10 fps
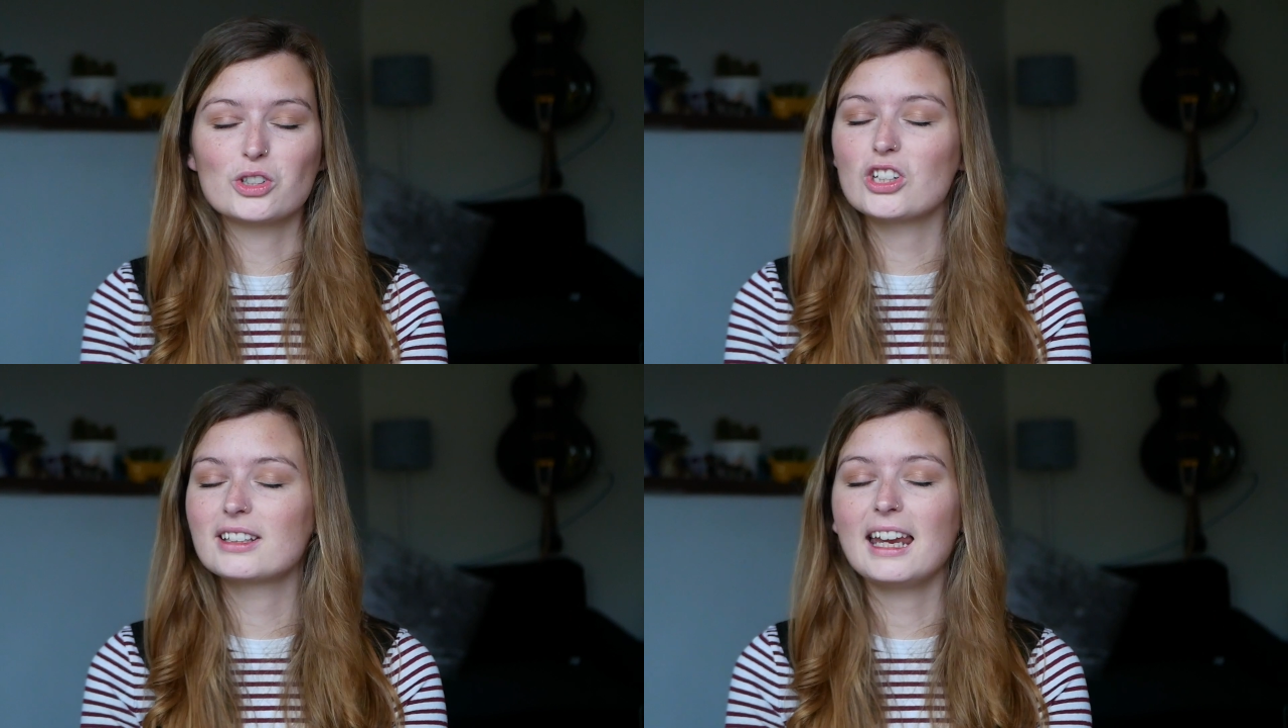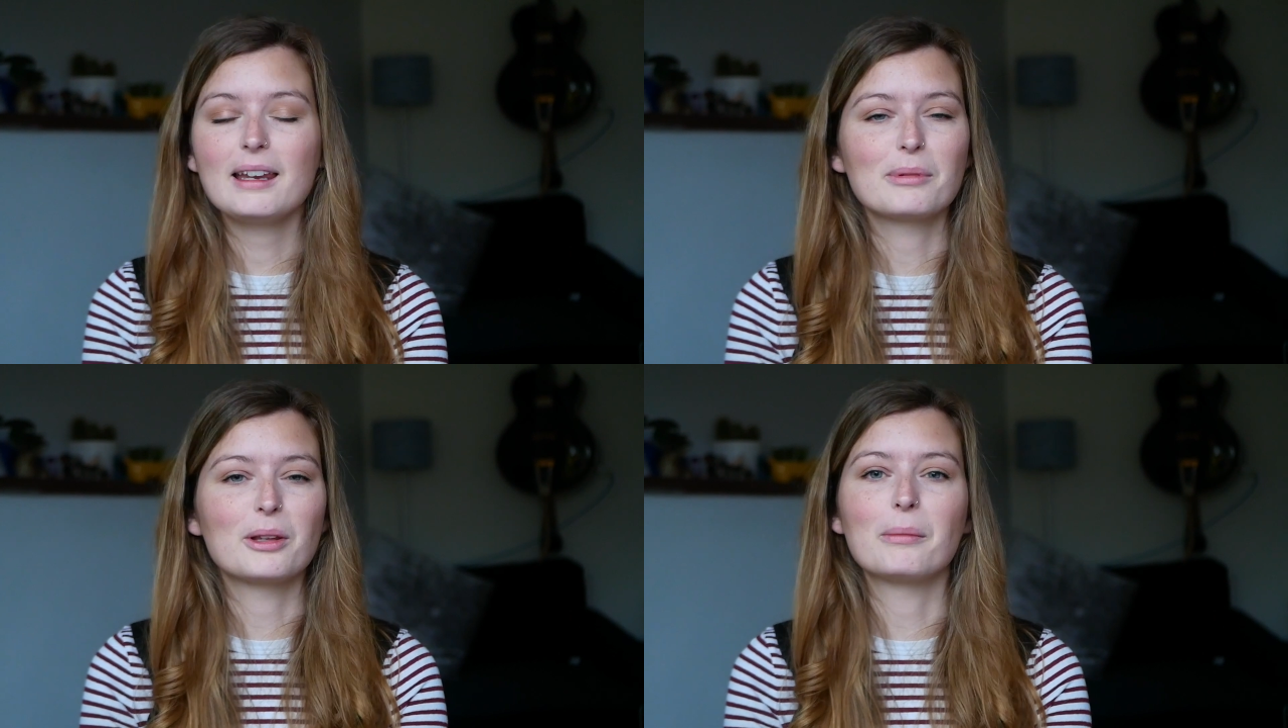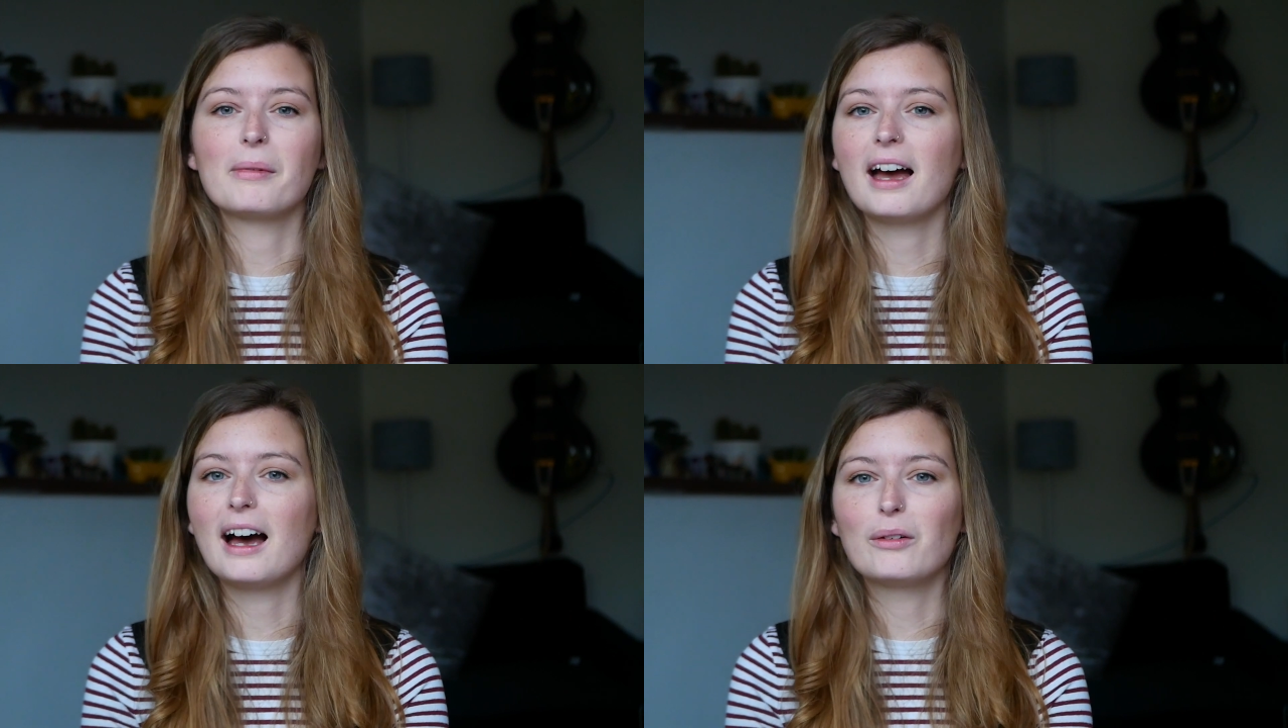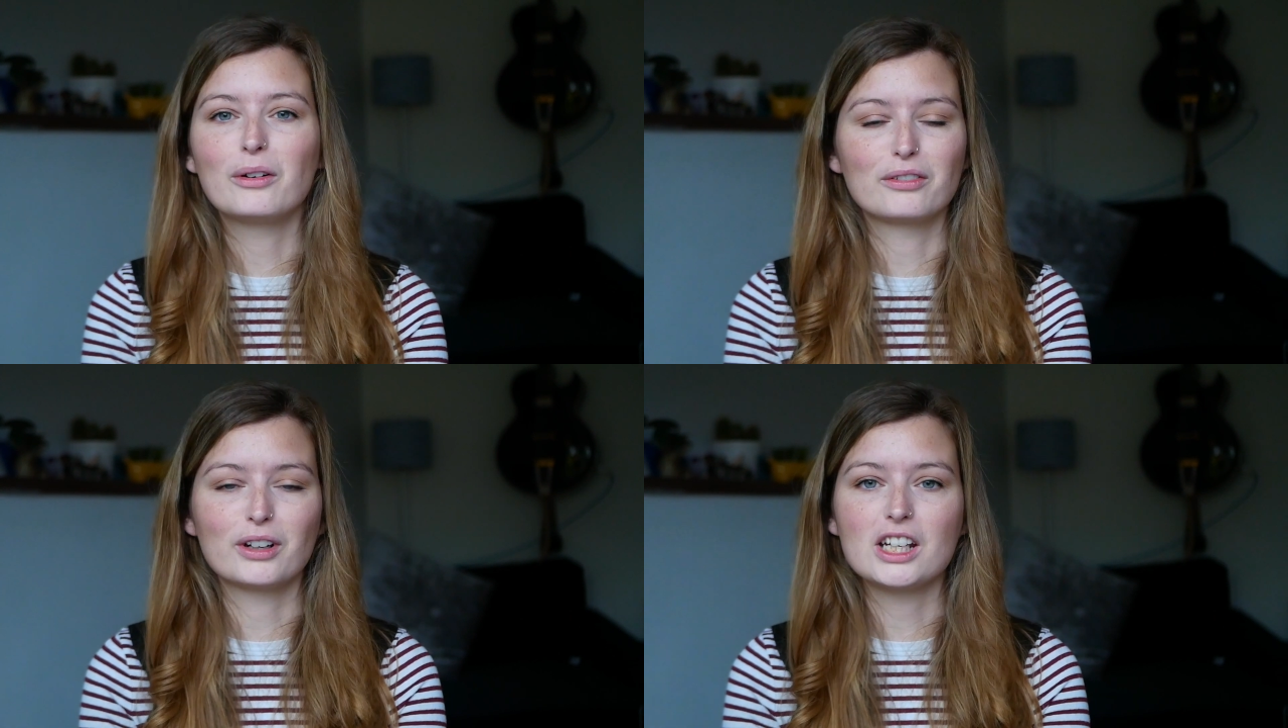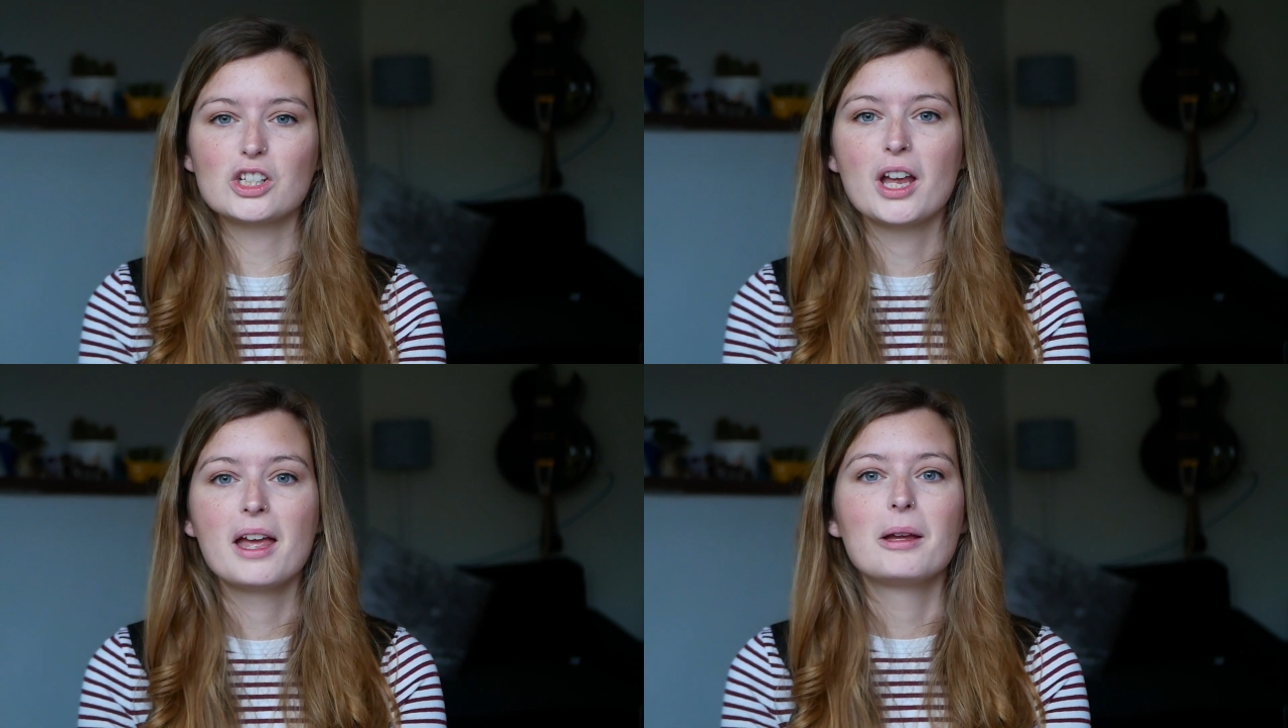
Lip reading: just keep them out of reach.